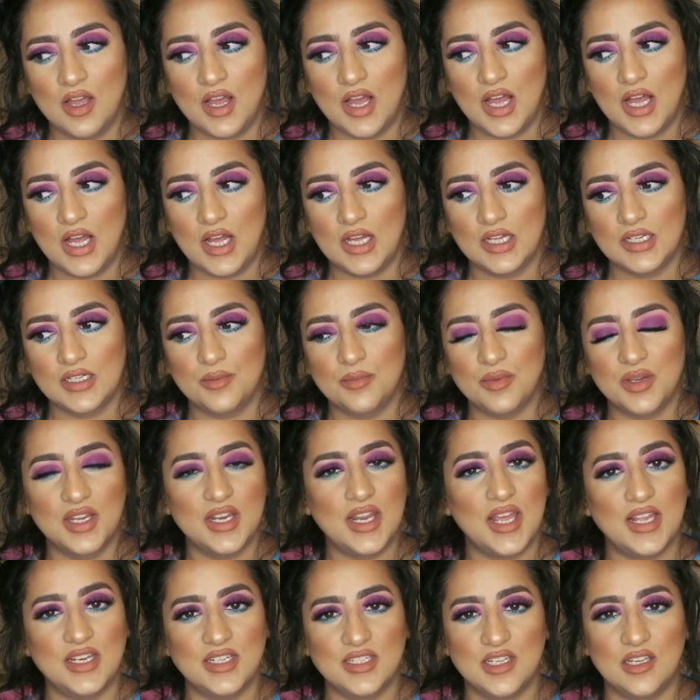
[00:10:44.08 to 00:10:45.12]
and I'm gonna
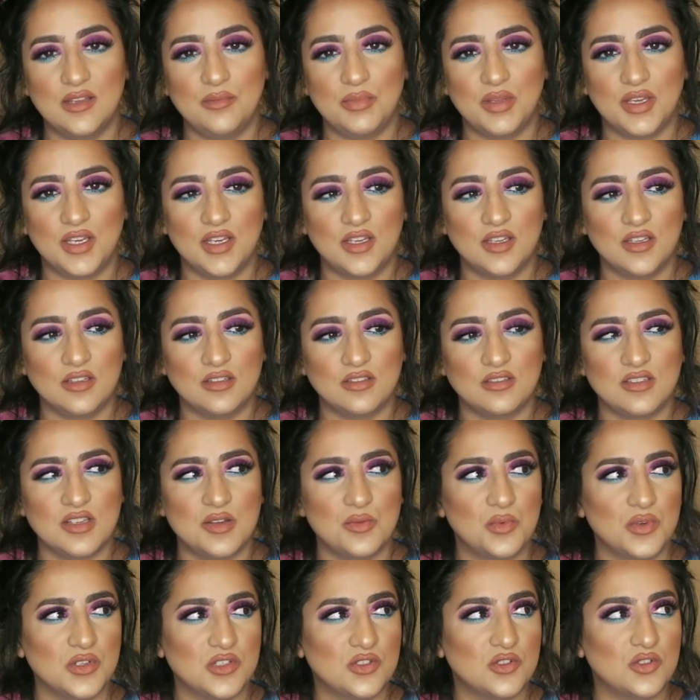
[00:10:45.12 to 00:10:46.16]
end it because it
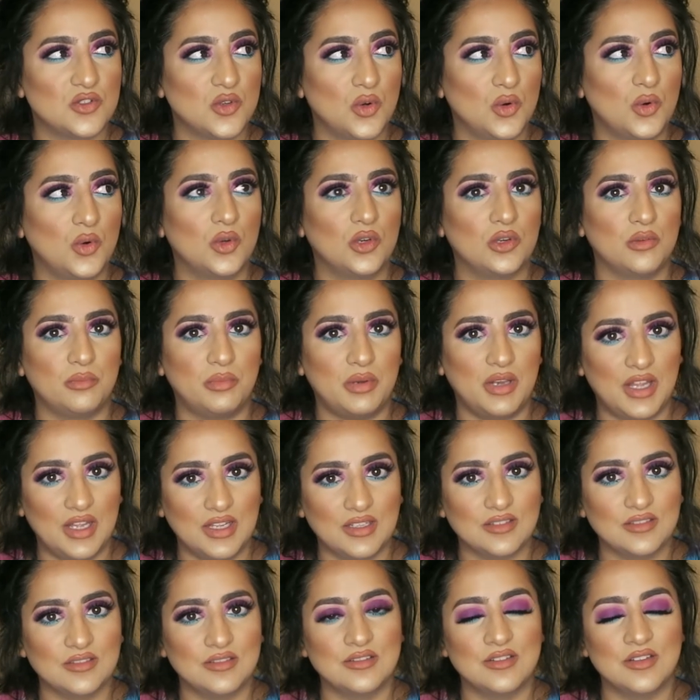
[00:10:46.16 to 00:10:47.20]
was so
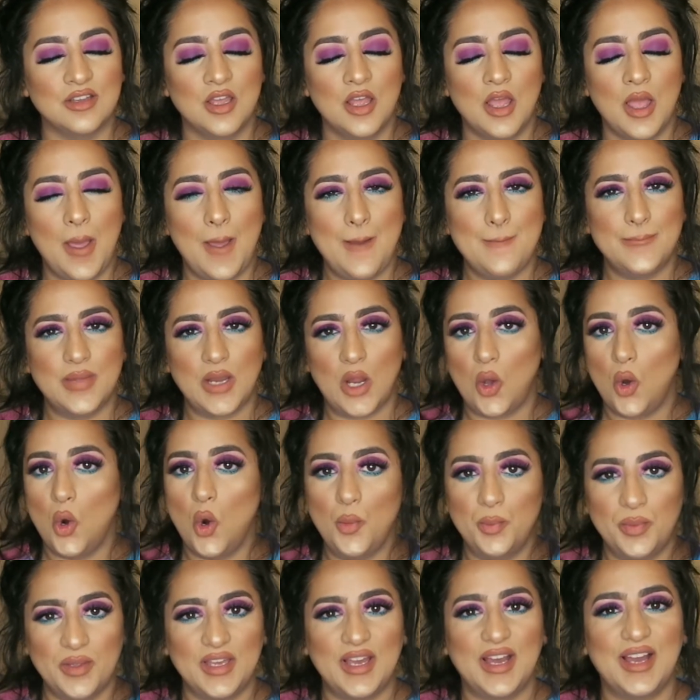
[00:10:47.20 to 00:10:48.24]
unplanned but I
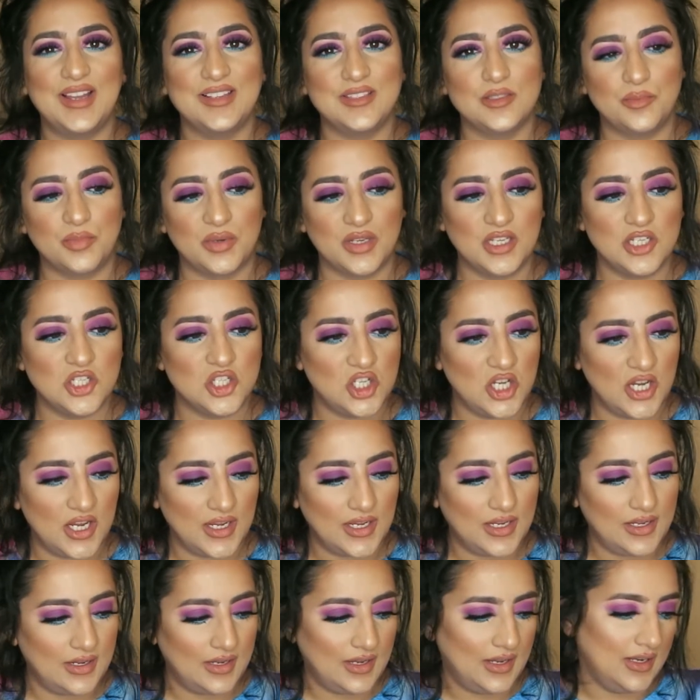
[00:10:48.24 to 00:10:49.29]
hope you guys
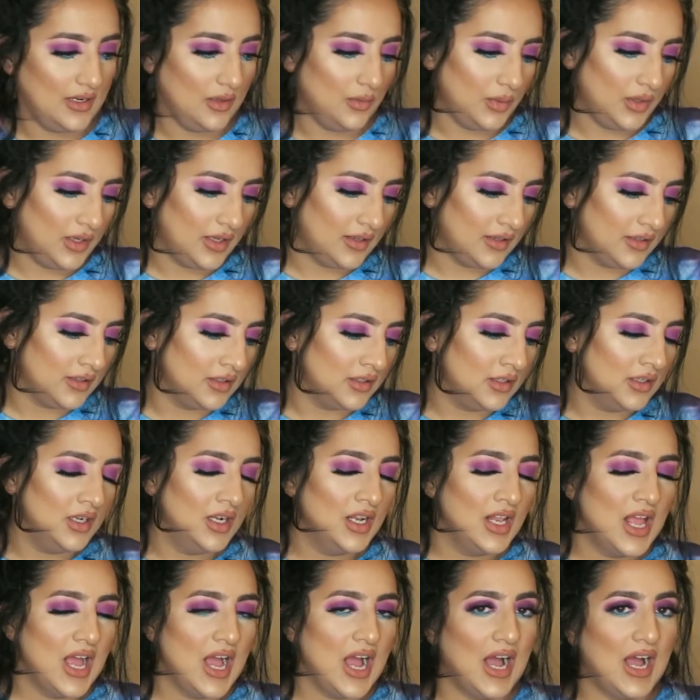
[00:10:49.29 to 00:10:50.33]
appreciate it anyway
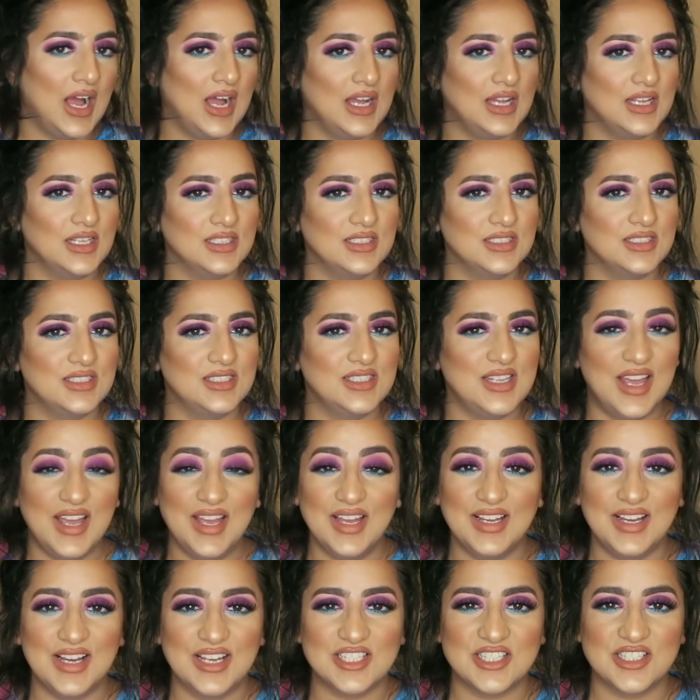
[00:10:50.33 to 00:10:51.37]
and yeah
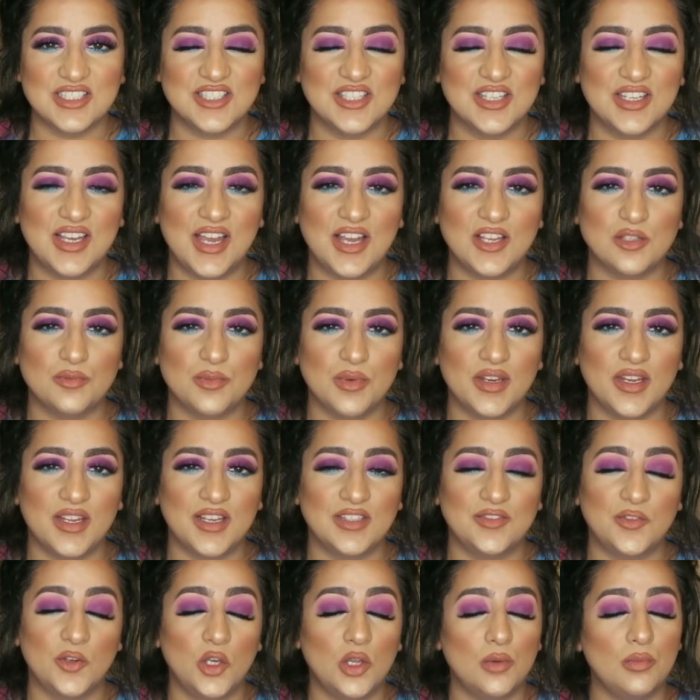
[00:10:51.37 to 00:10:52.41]
I shall see you guys in my
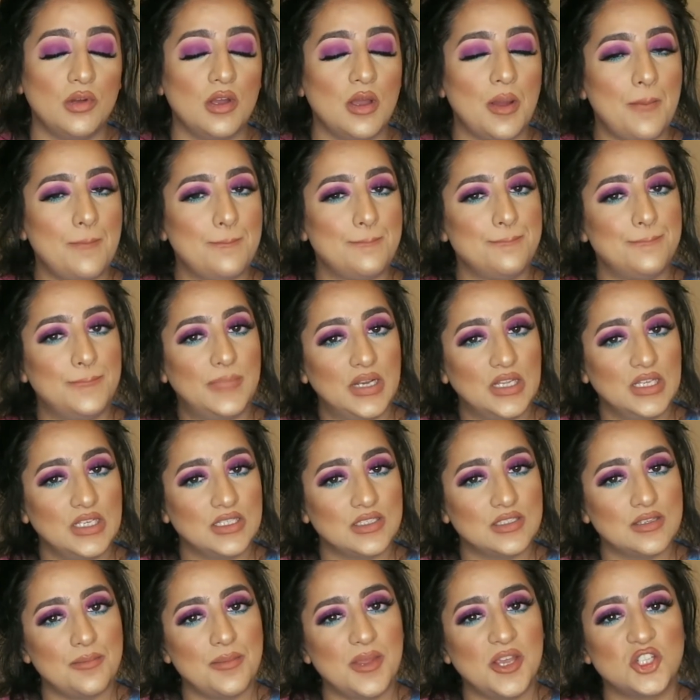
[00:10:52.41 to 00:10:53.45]
next video but
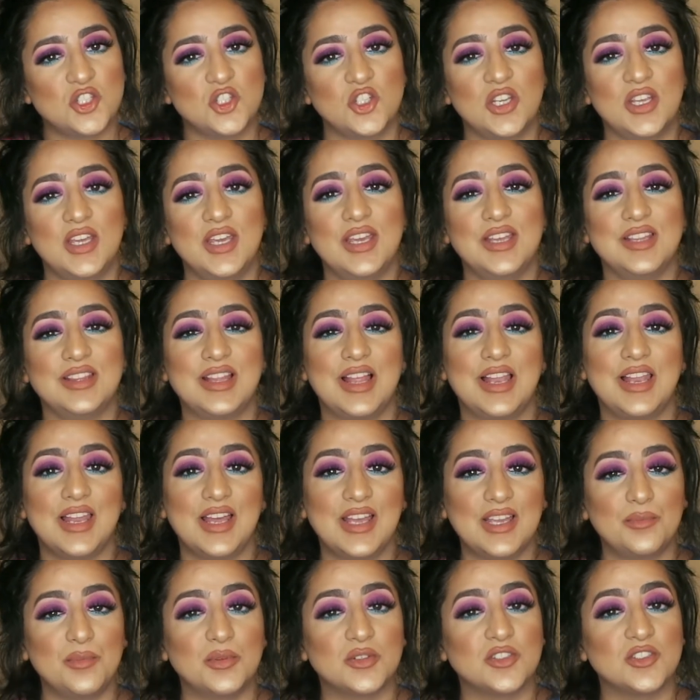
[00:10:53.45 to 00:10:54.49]
please make sure you hit that
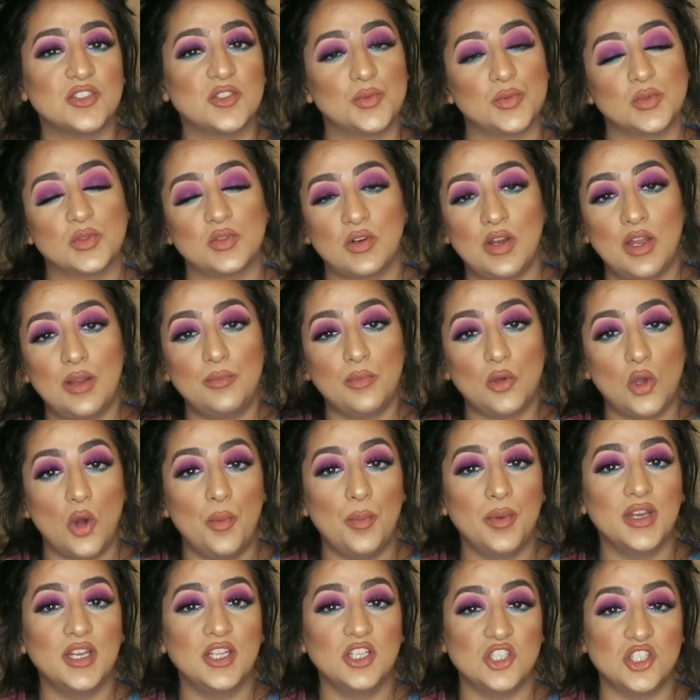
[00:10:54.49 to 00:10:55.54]
like button subscribe
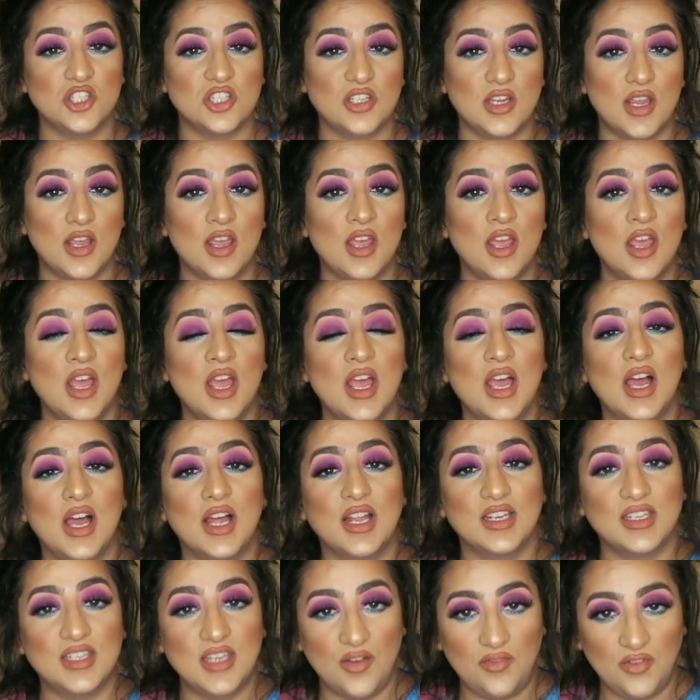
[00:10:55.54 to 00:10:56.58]
comment and share
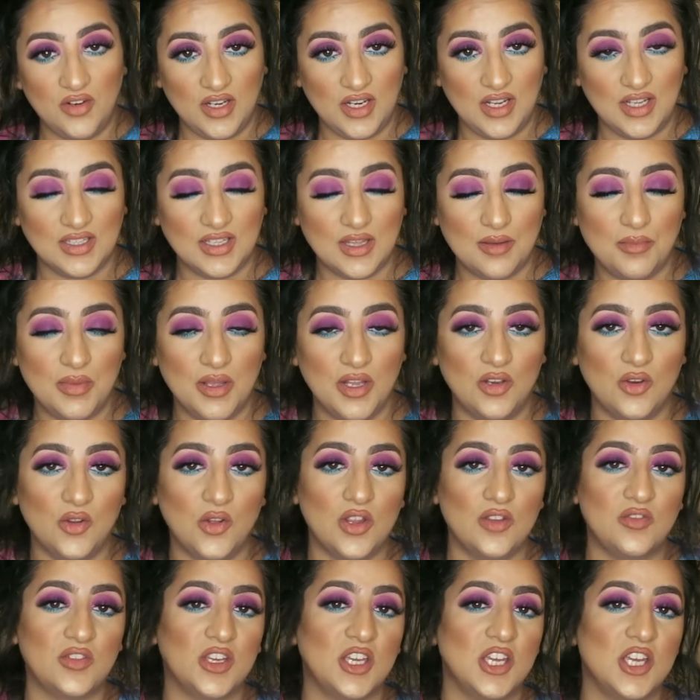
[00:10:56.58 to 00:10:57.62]
definitely hit that bell
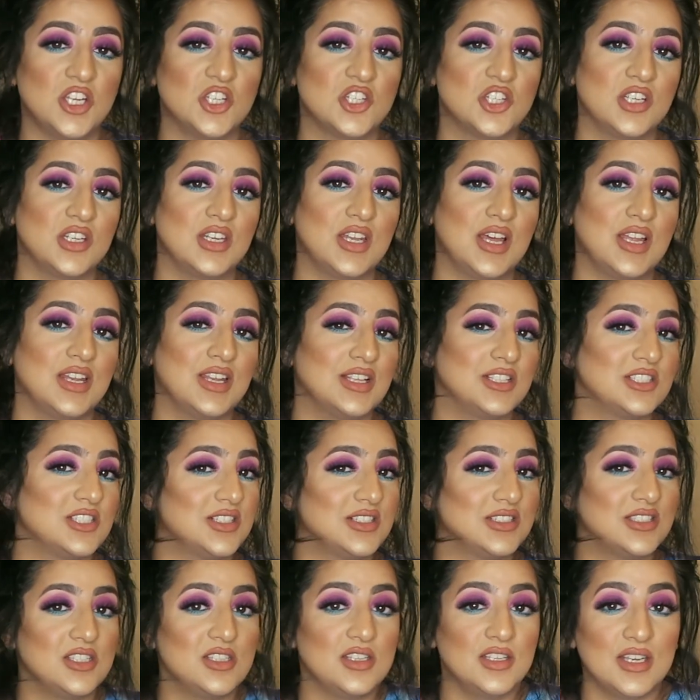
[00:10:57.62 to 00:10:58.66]
notification and I shall
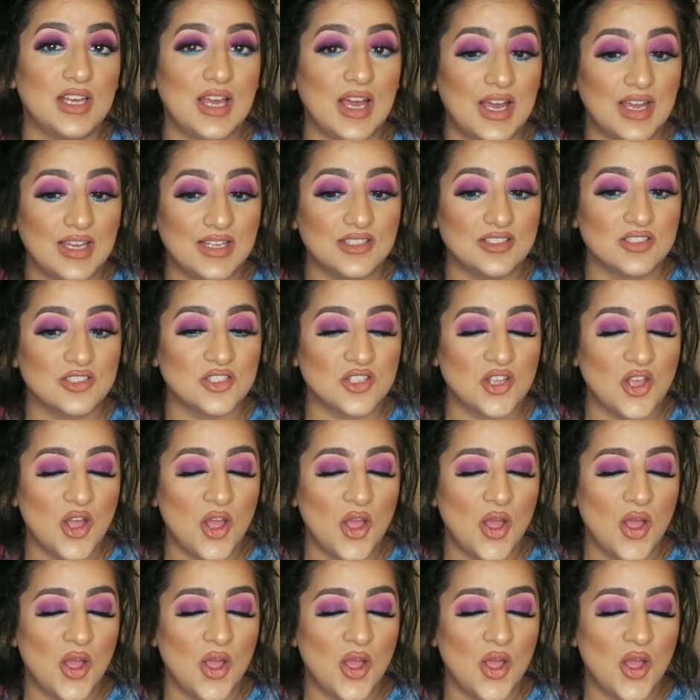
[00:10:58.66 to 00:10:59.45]
see you guys